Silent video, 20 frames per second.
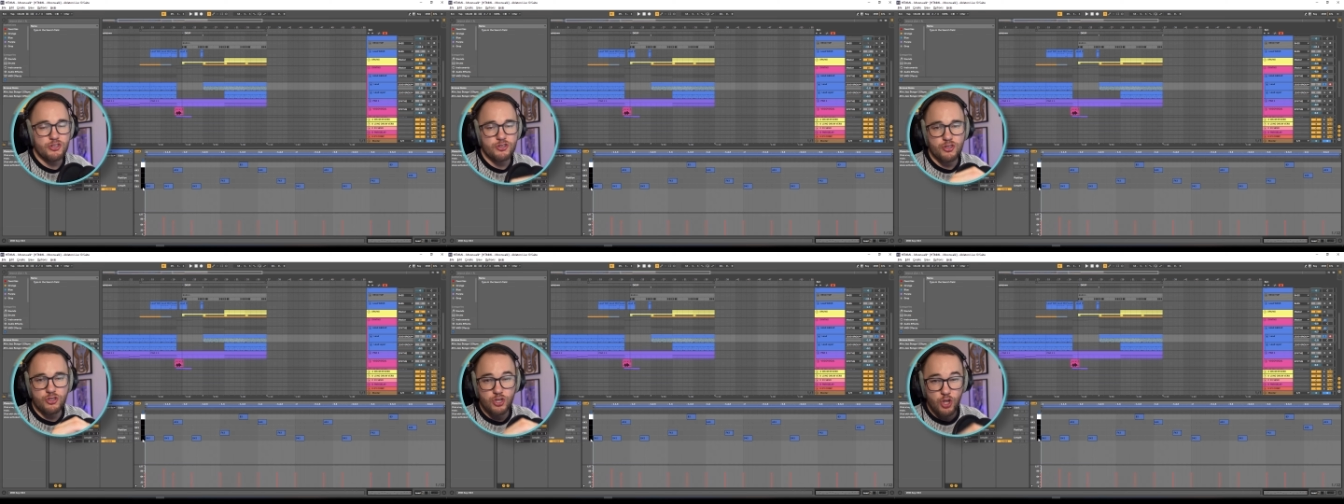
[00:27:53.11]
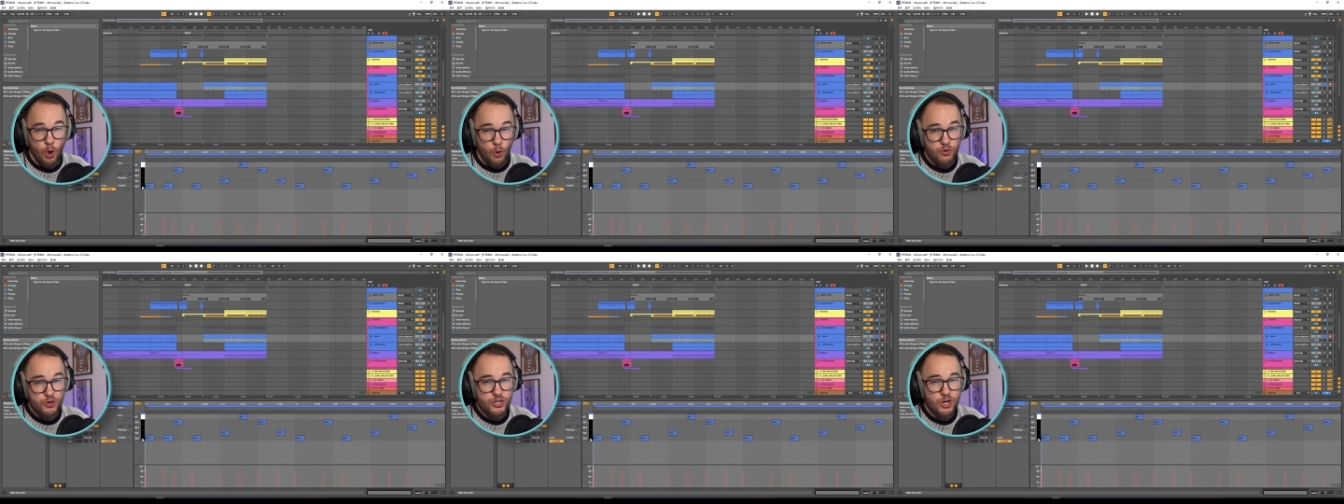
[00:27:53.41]
So the
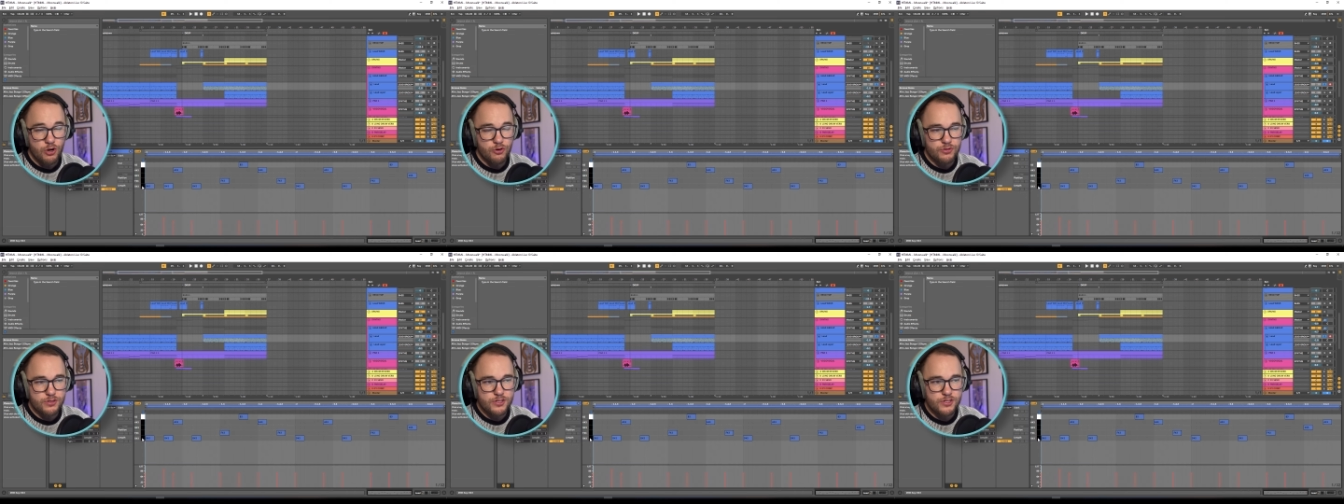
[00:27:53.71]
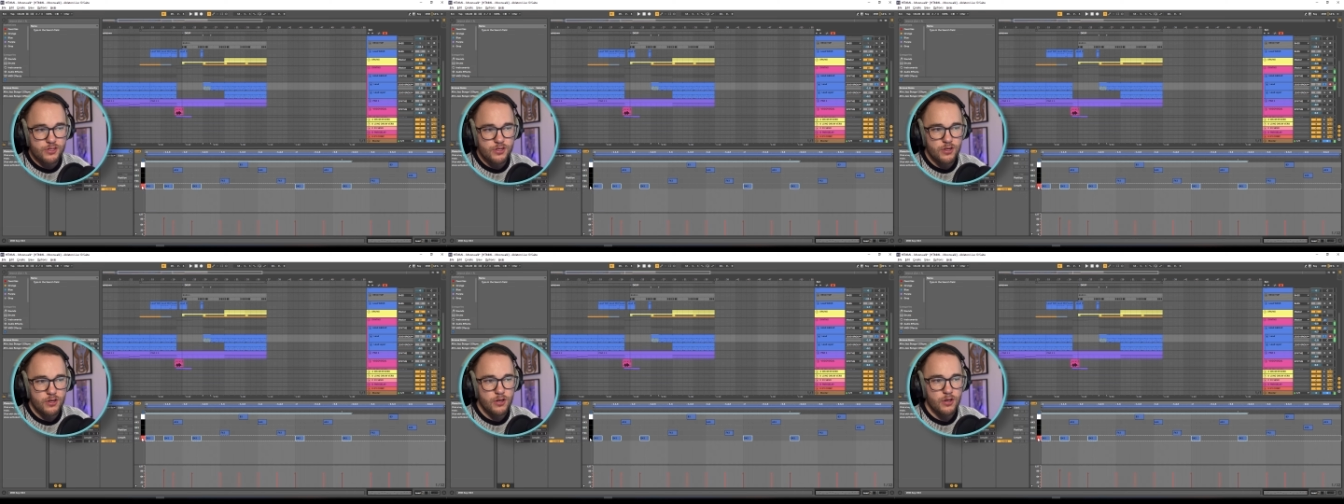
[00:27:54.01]
lower
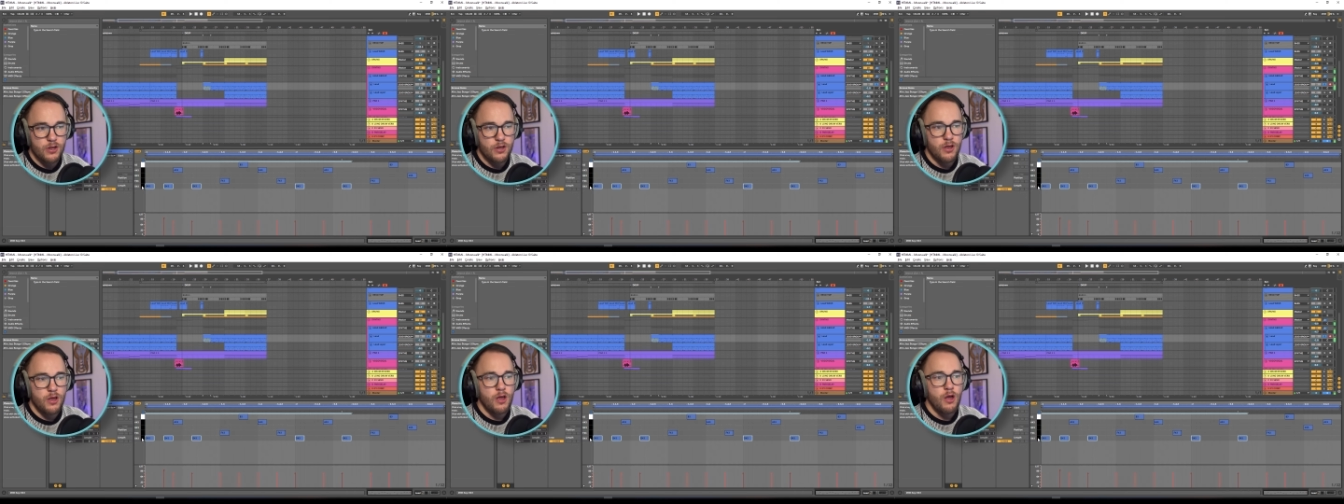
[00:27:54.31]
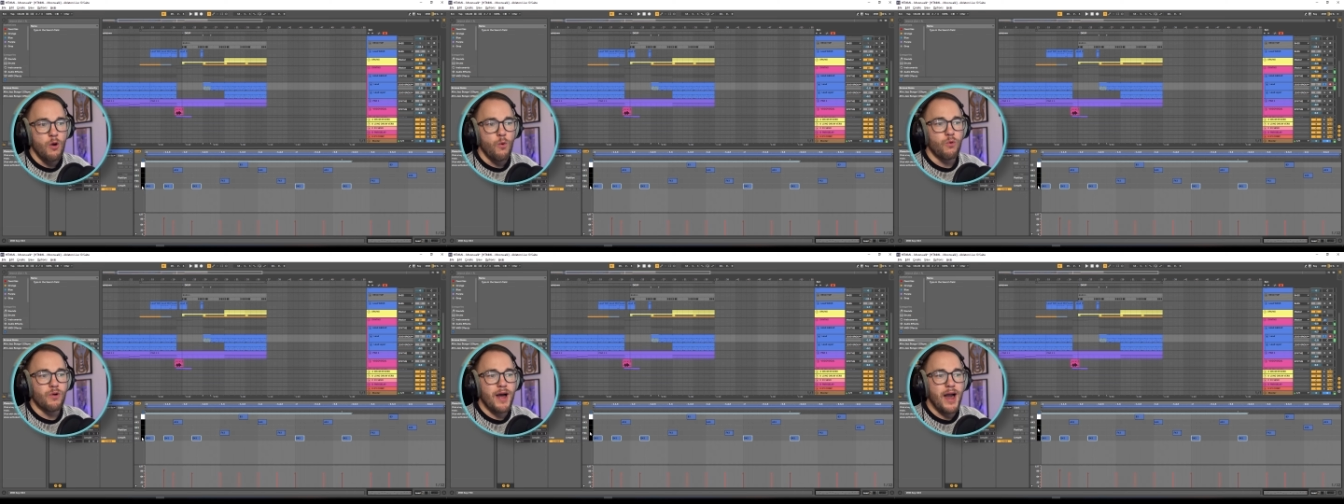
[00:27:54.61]
notes
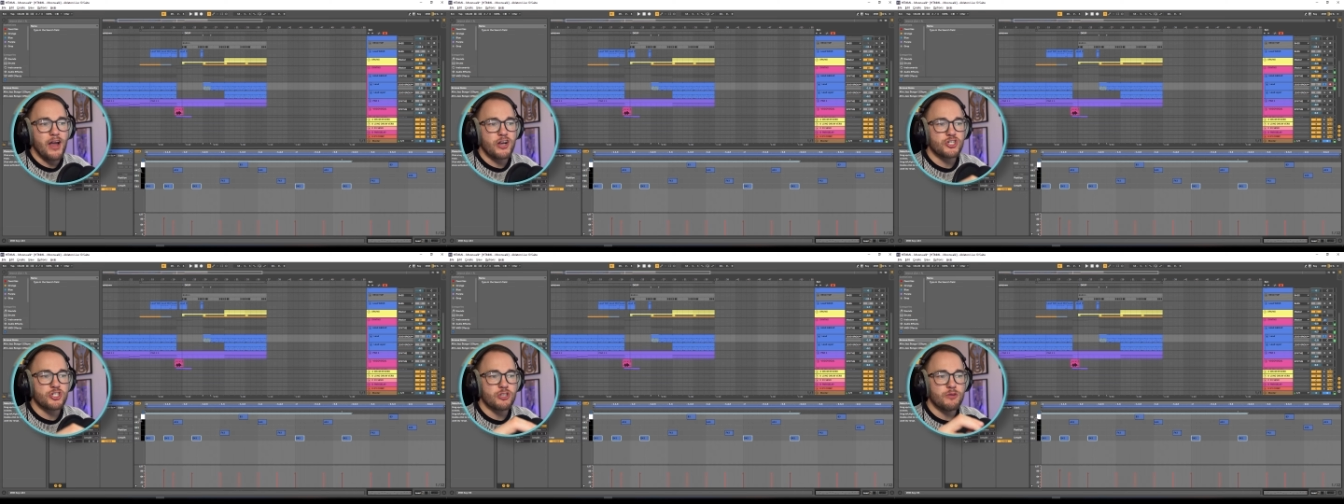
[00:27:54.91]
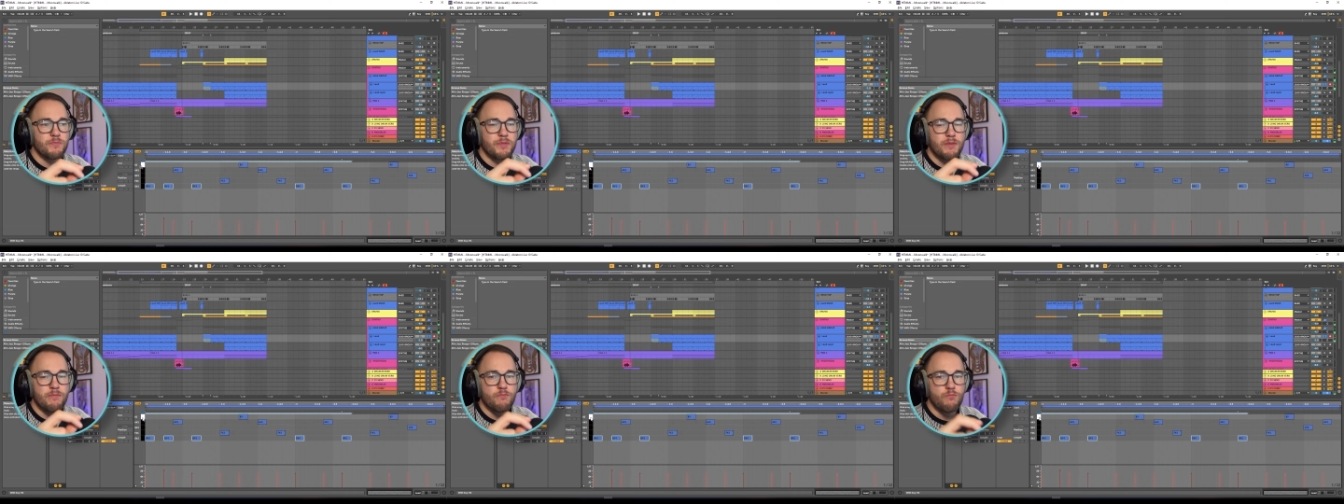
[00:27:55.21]
will
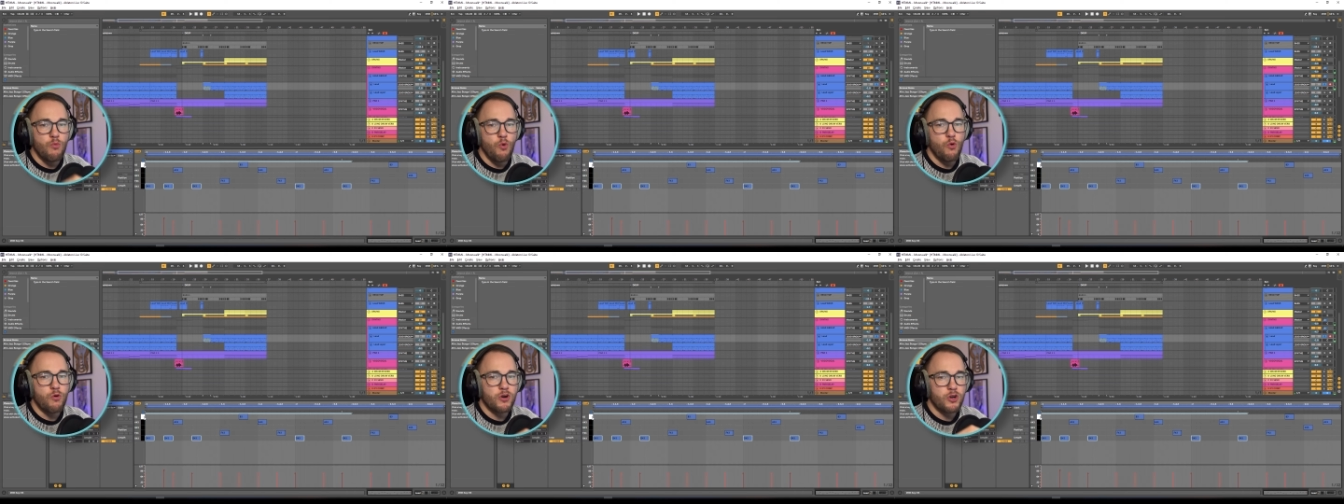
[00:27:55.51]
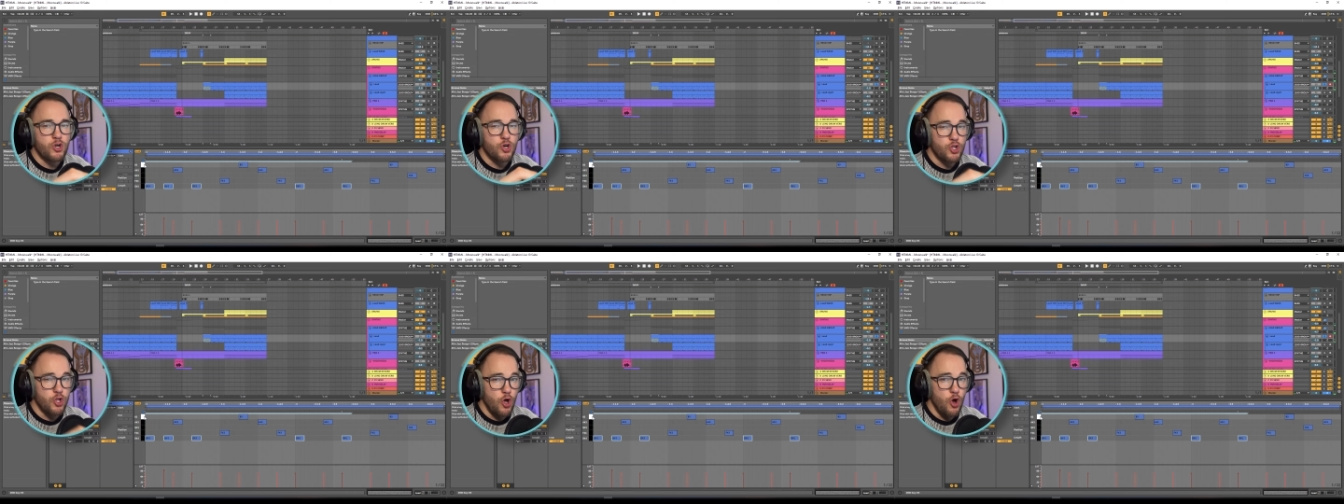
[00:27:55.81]
actually be more
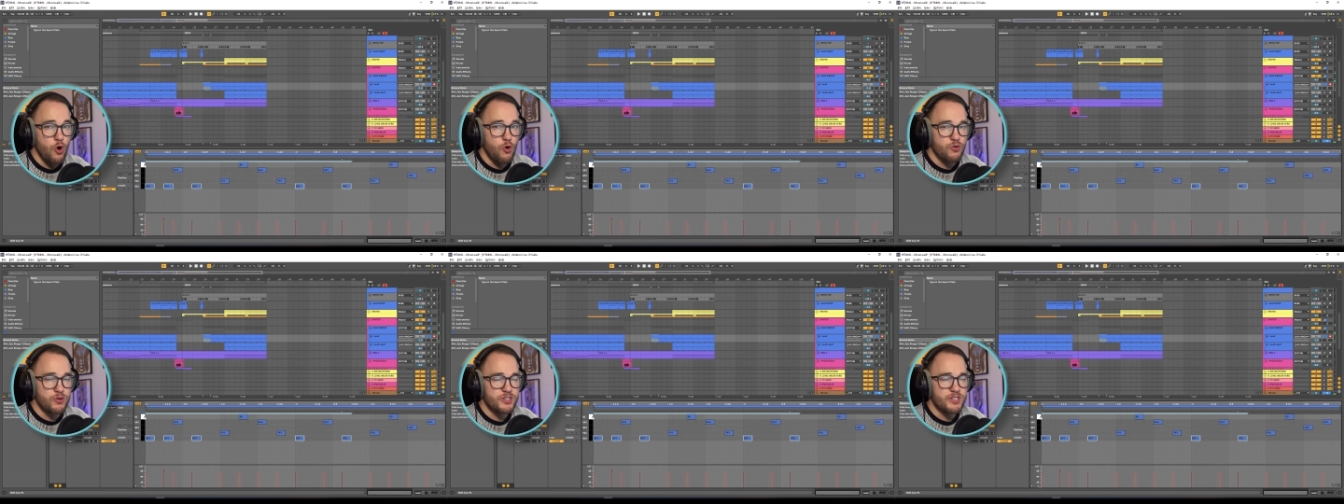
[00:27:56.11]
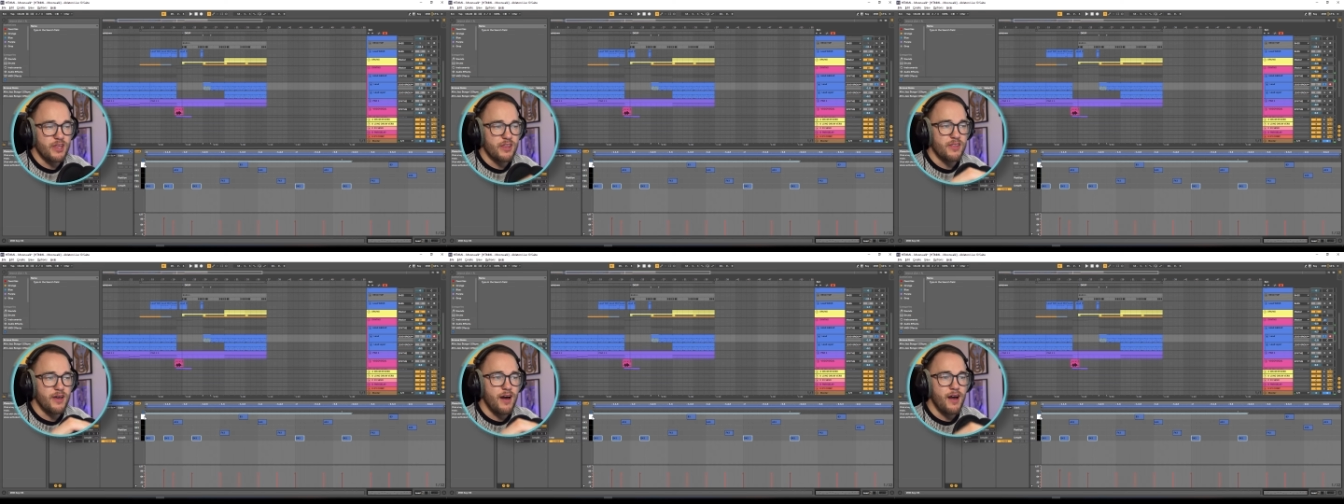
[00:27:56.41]

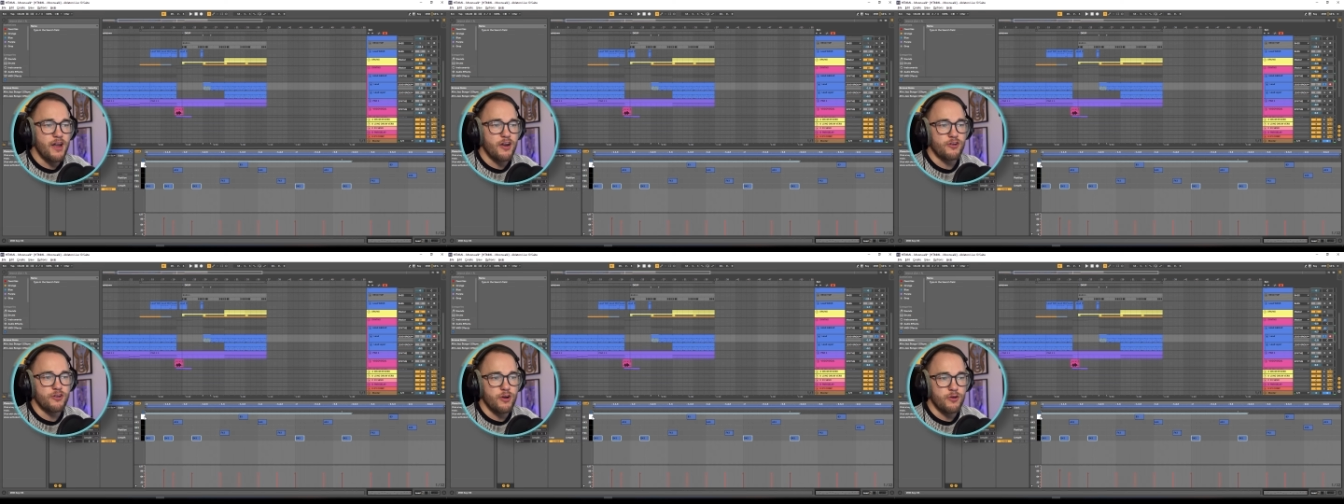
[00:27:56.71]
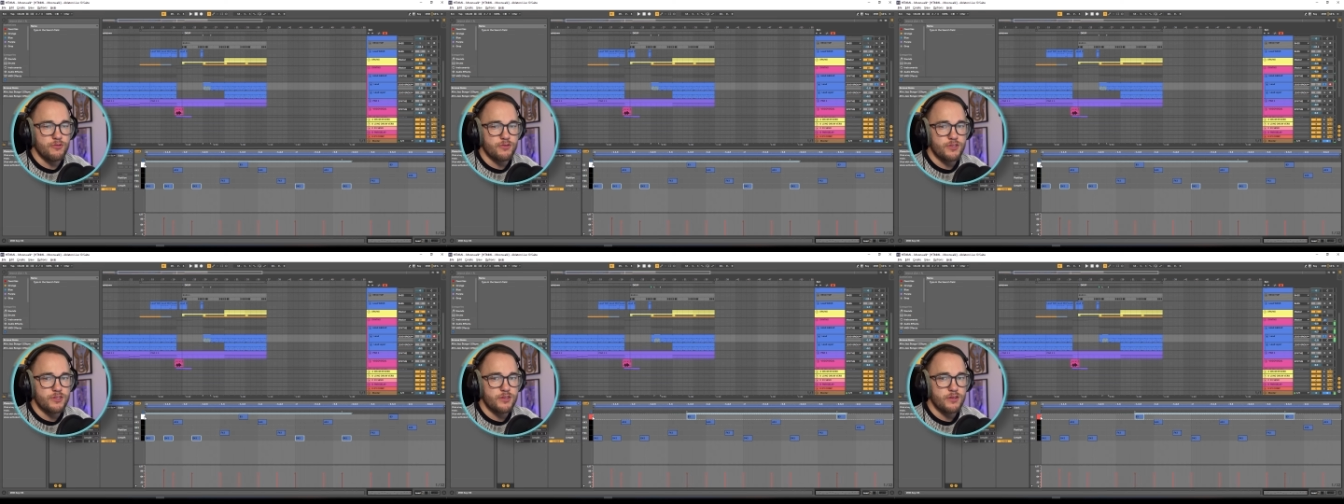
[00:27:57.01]
closed than the higher
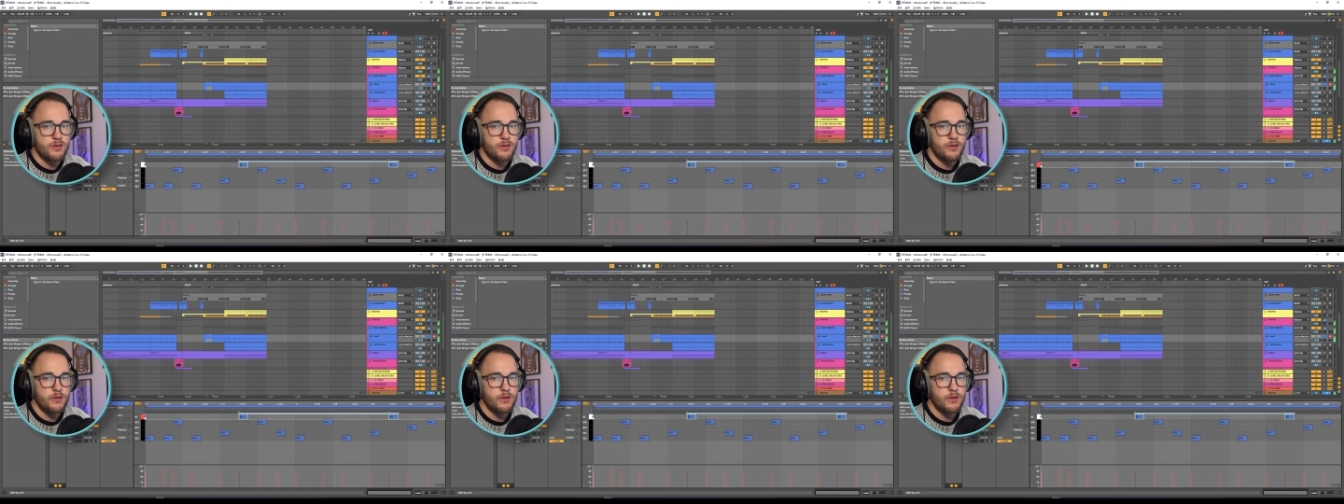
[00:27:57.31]
notes.